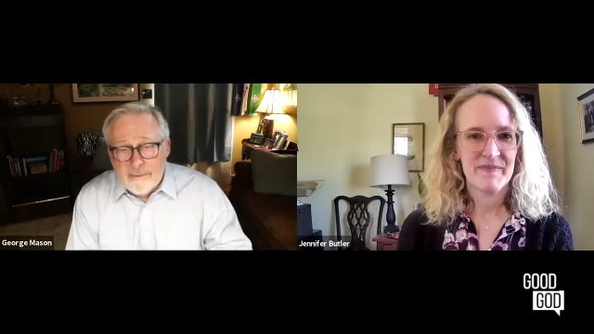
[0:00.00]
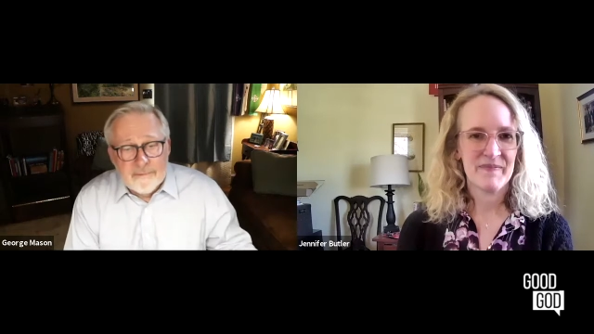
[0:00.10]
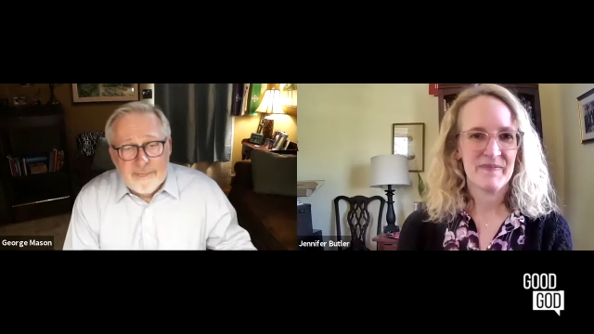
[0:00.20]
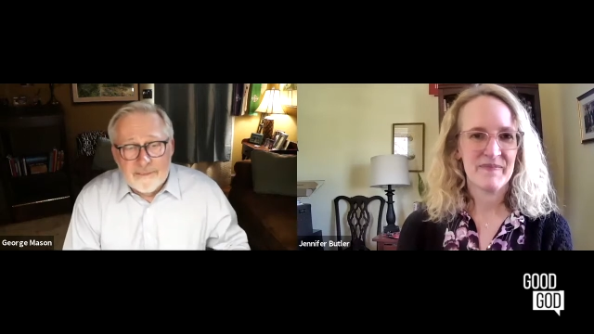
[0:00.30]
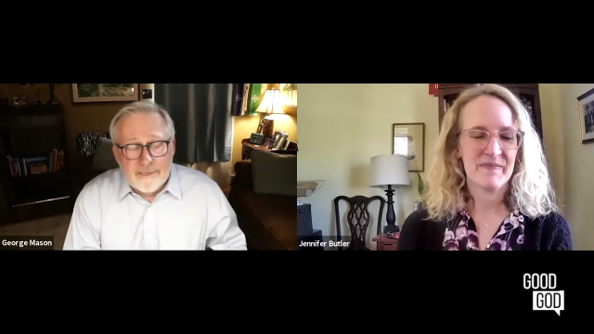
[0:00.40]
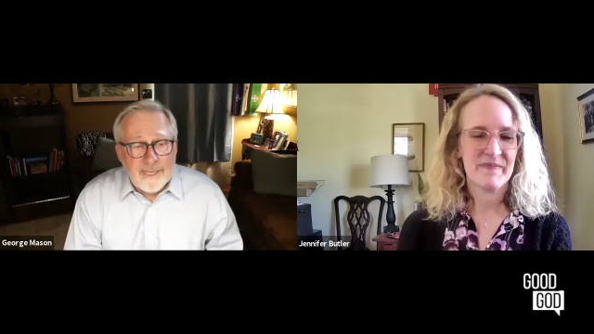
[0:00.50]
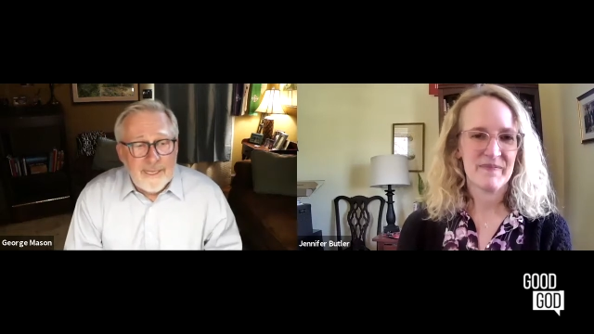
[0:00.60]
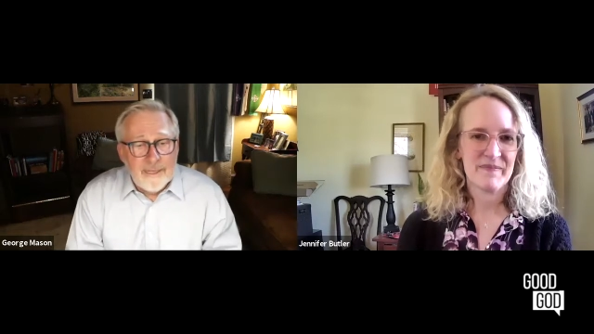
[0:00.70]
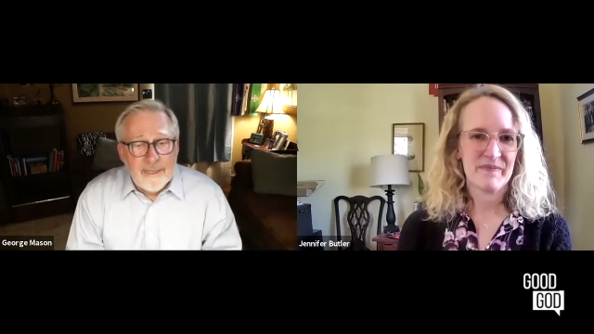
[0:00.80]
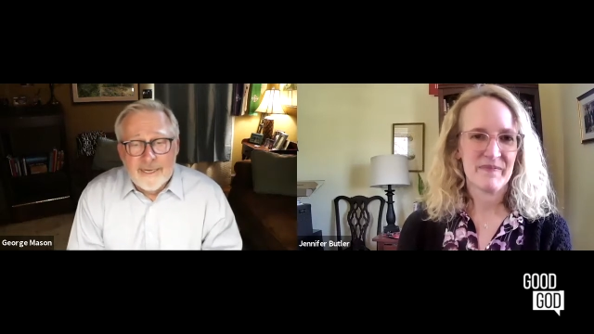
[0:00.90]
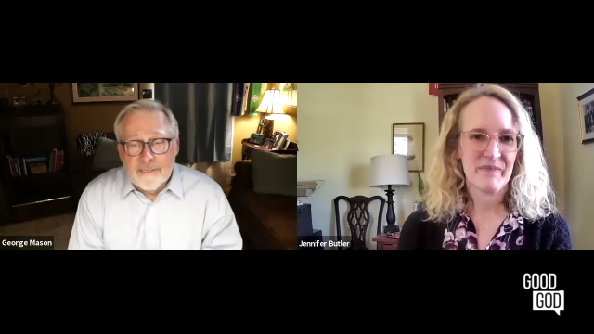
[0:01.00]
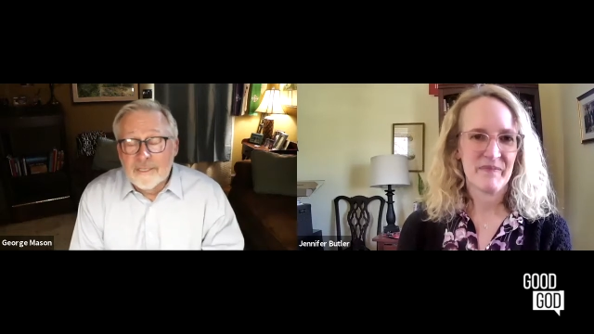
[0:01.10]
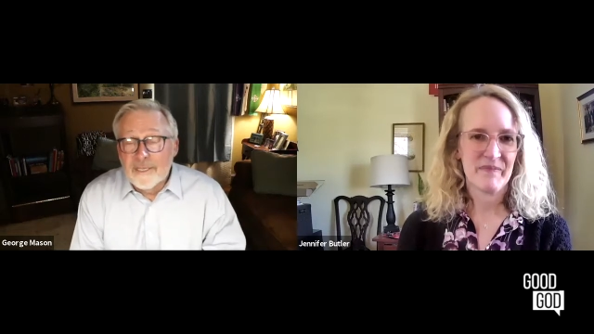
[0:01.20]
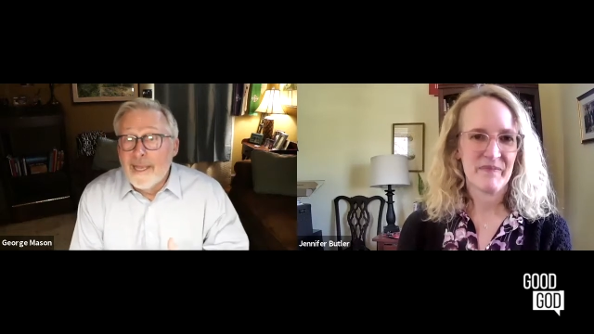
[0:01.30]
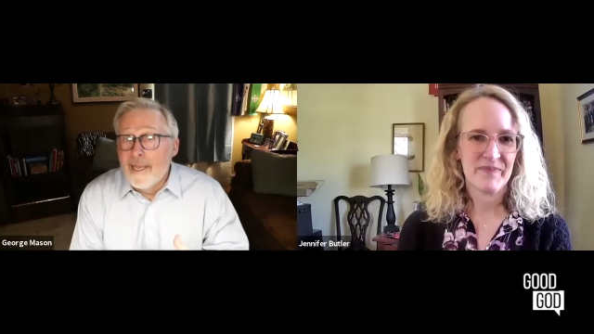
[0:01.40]
Speaker 1: Dr. King liked to
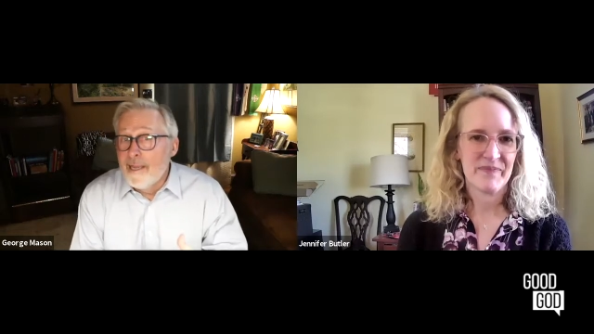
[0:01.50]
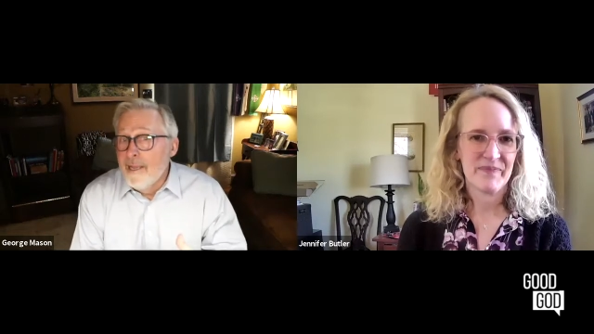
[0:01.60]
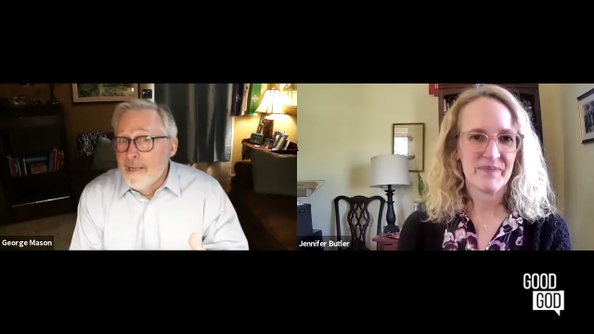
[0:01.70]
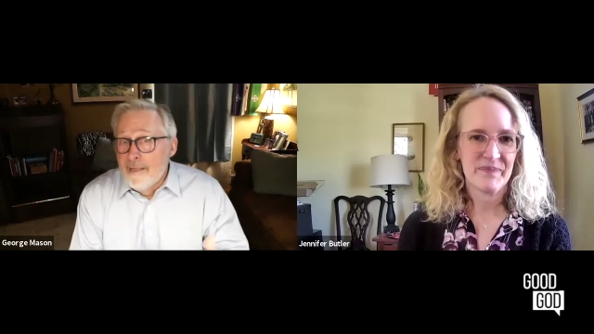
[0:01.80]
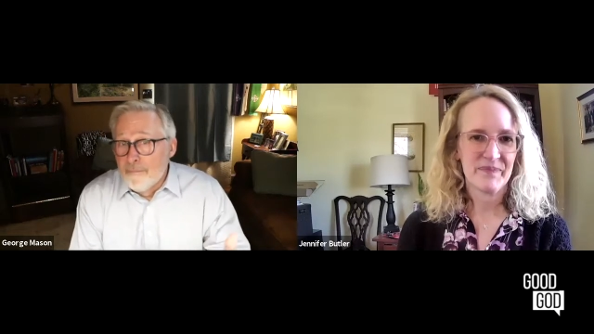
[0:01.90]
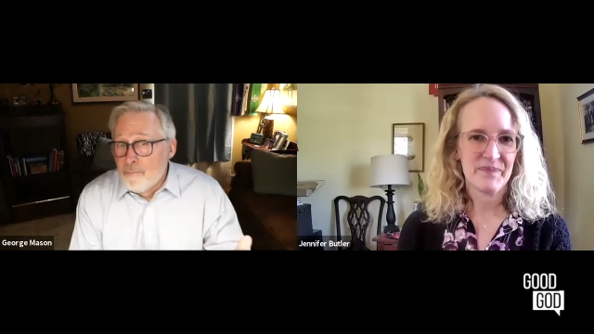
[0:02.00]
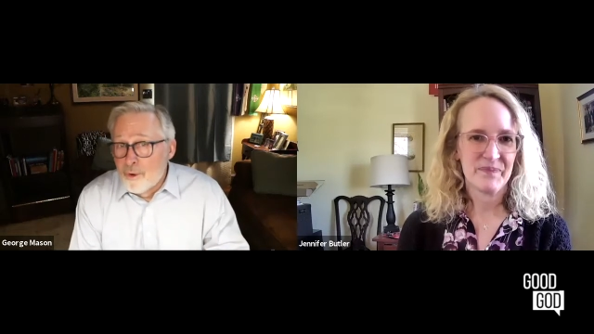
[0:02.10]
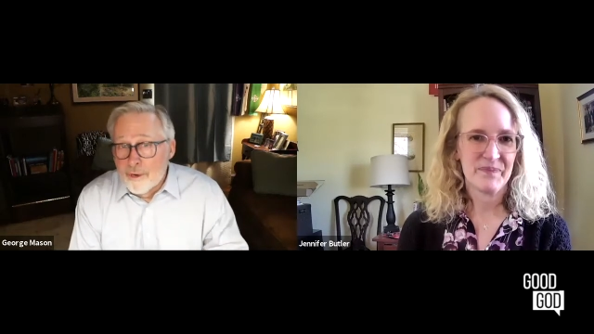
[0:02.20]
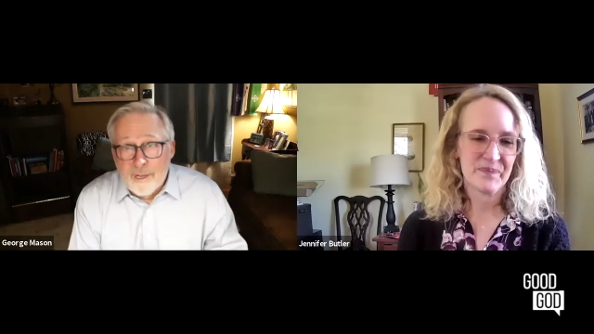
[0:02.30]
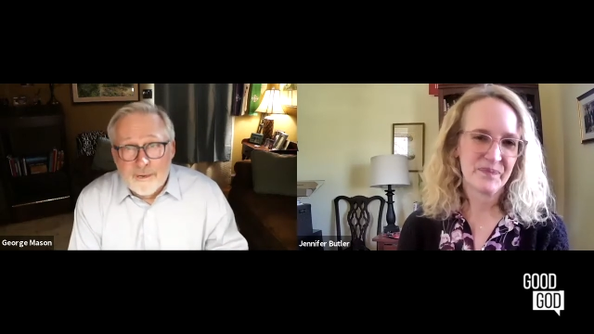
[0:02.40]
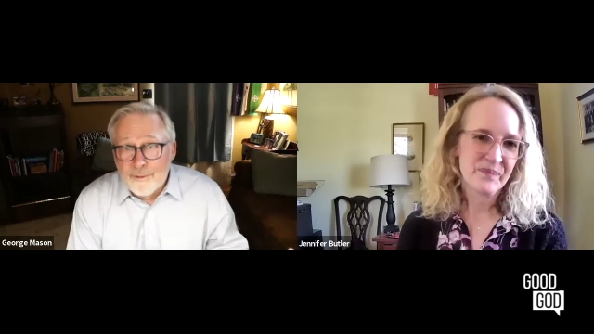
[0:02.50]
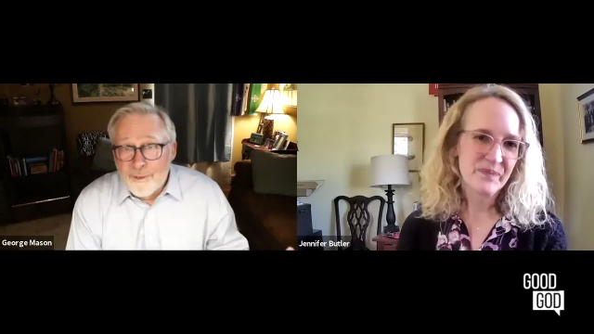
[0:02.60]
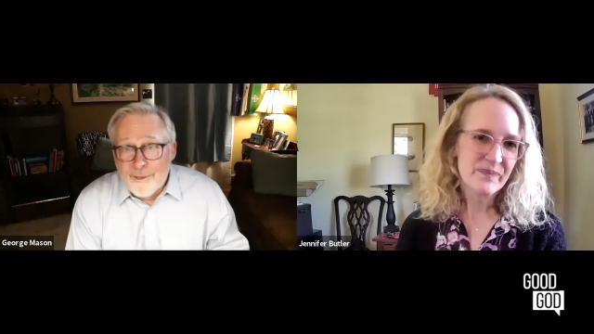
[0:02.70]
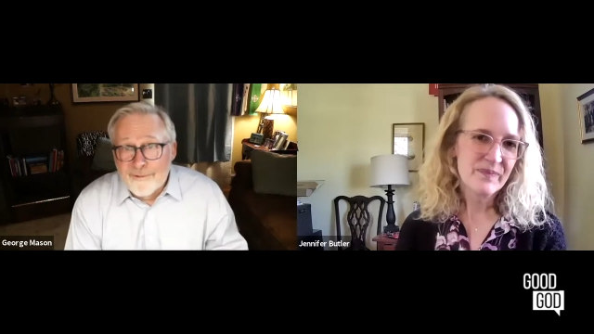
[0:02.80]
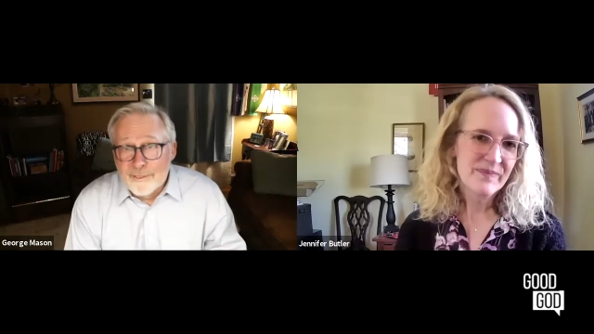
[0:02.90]
say, the moral arc of the
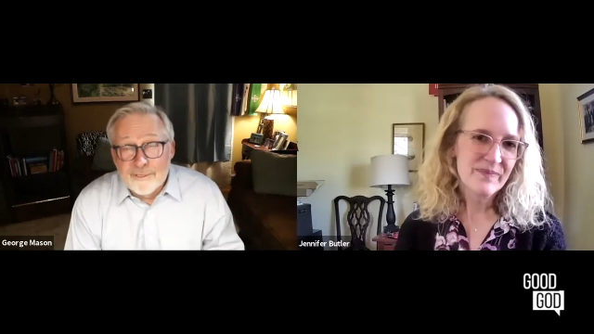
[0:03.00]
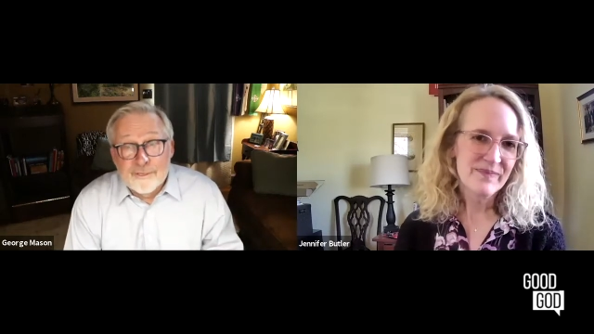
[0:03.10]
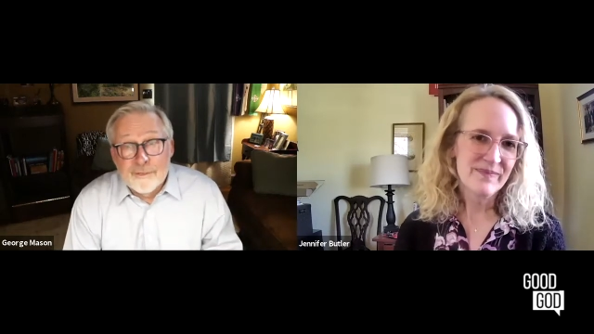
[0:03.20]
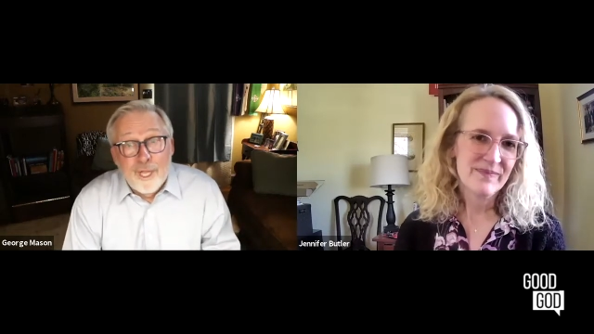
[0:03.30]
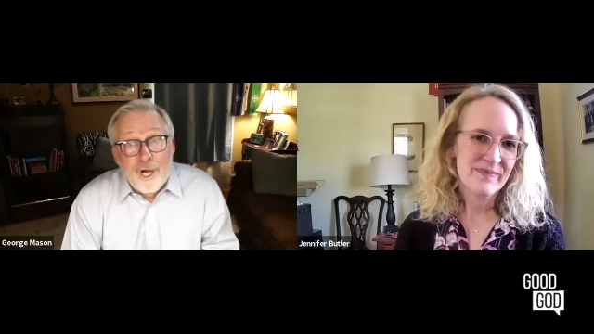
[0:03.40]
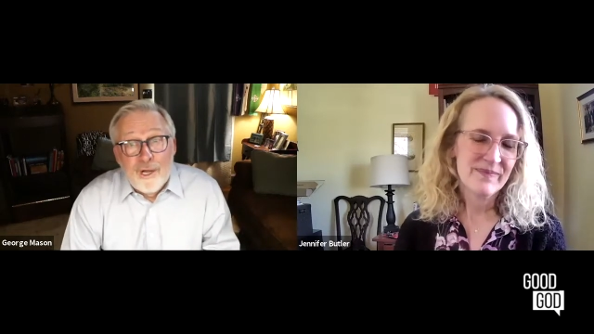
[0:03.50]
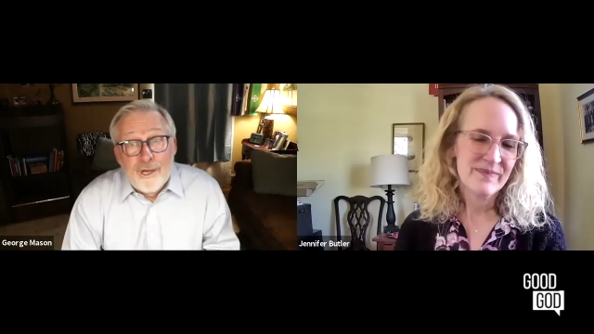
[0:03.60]
universe is long,